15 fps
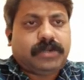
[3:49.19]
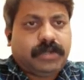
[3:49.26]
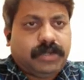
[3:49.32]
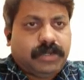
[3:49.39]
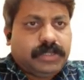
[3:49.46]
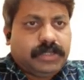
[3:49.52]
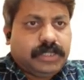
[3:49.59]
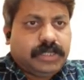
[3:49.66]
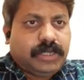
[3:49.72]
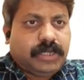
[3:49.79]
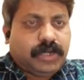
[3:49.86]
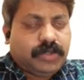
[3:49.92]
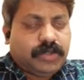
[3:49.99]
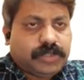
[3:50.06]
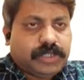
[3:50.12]
On the
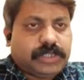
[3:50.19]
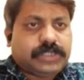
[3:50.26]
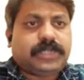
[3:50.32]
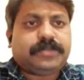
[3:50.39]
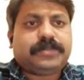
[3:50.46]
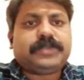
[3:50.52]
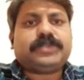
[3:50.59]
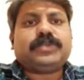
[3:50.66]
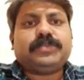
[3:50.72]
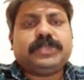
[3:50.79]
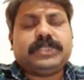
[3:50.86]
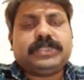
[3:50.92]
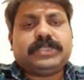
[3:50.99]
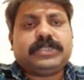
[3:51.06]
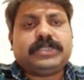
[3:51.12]
outer surface of
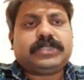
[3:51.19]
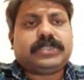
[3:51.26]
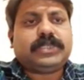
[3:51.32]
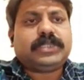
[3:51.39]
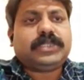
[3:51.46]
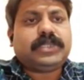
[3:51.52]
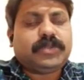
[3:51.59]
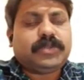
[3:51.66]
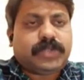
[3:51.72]
this cisternae